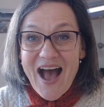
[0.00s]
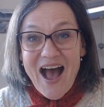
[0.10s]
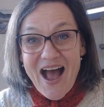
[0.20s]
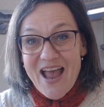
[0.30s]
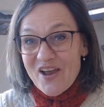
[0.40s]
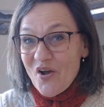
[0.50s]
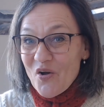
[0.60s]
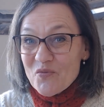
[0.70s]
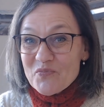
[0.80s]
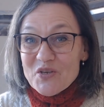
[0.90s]
I
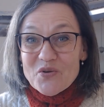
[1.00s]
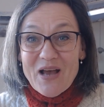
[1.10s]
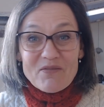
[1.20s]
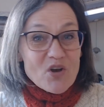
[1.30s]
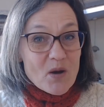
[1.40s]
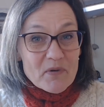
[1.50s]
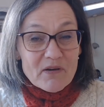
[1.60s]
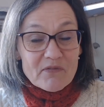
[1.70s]
hope you have a cup of